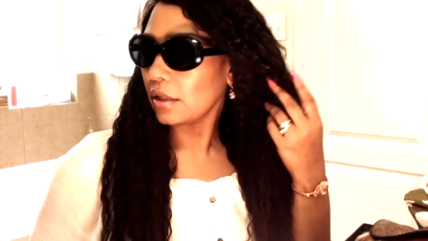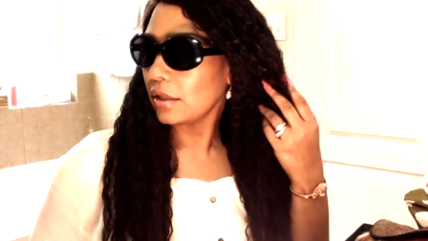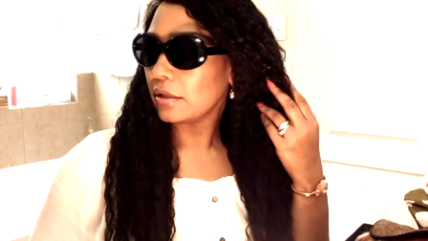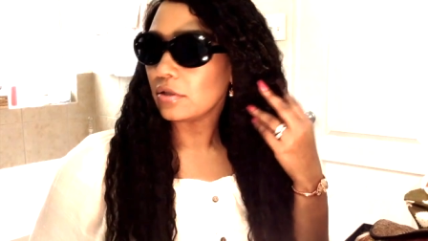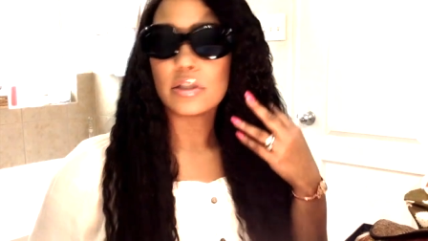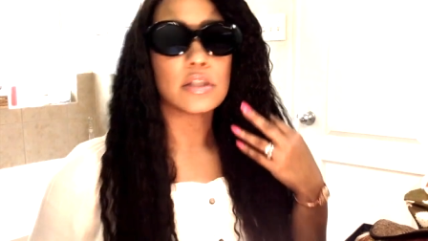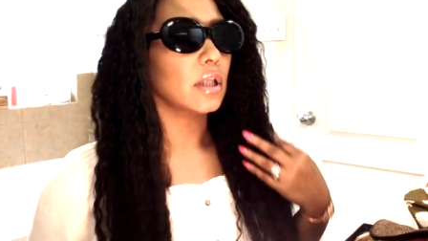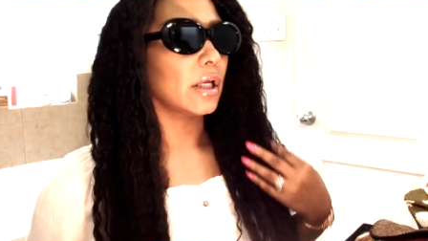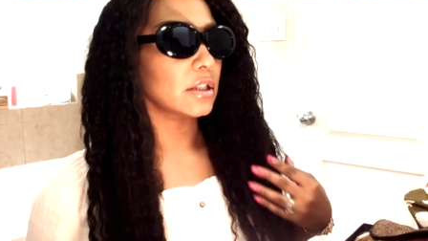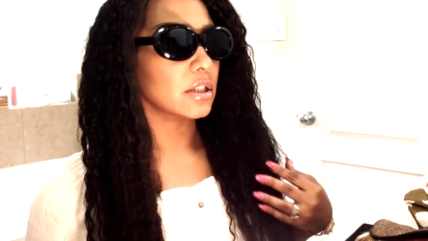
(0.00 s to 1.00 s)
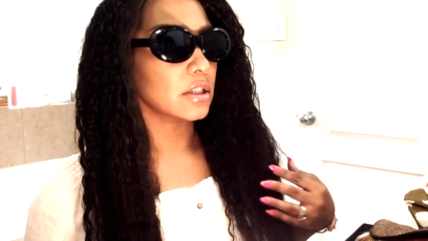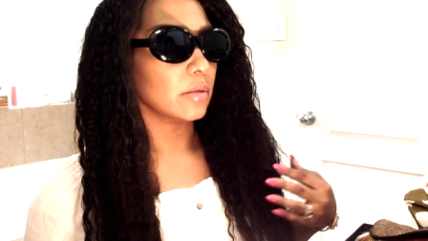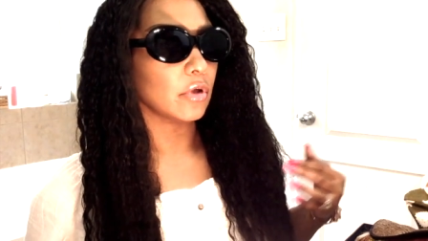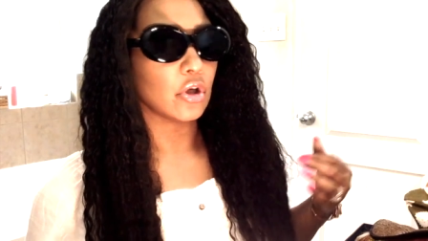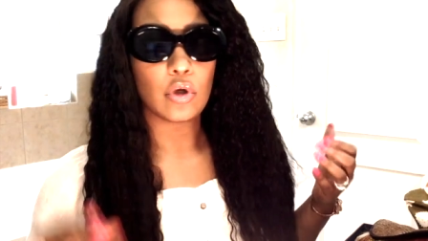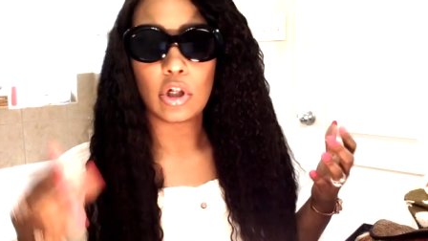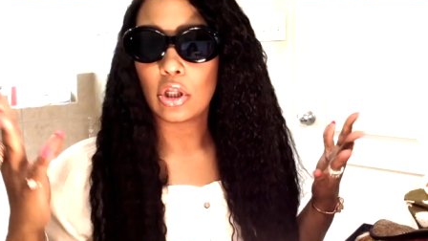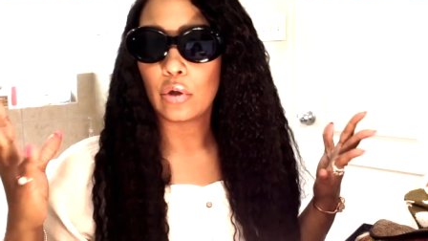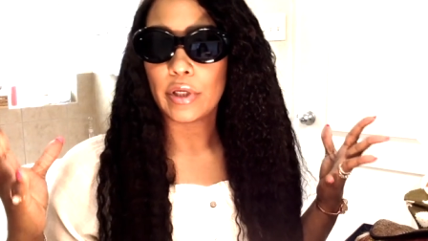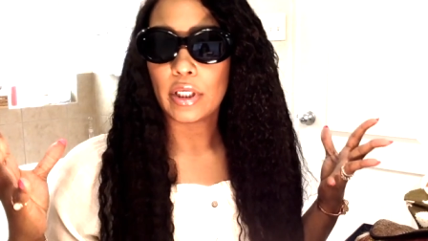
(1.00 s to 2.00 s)
and they're just like, just some little
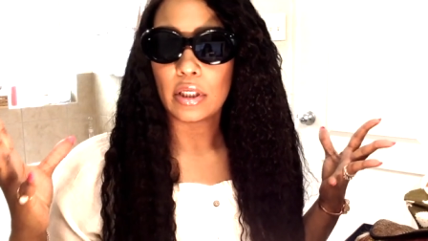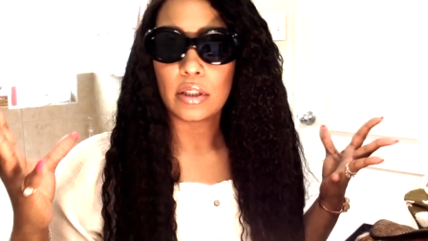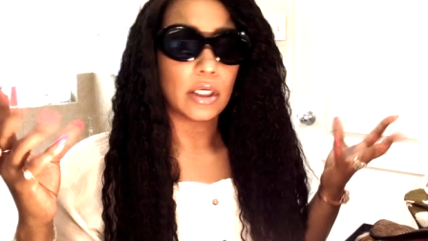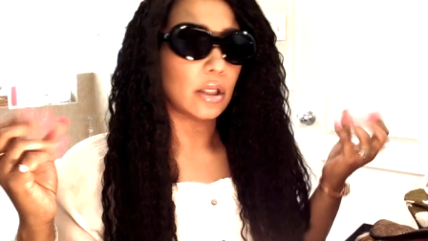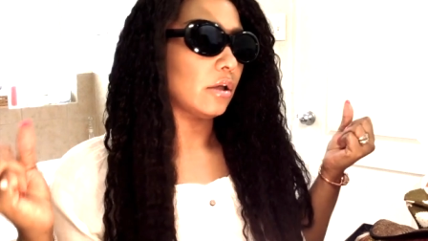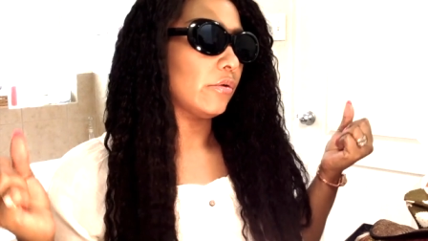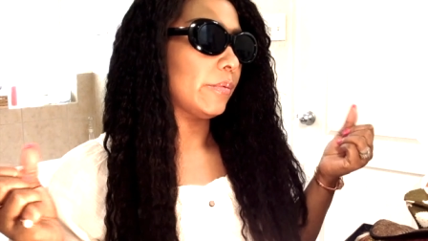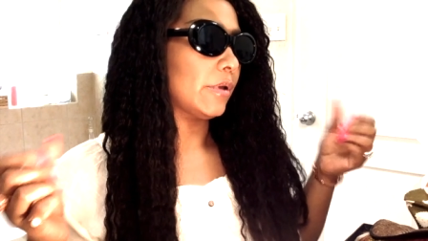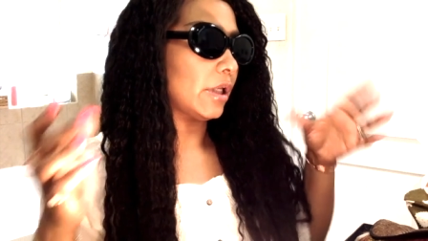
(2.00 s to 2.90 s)
Chloe, not Chloe, but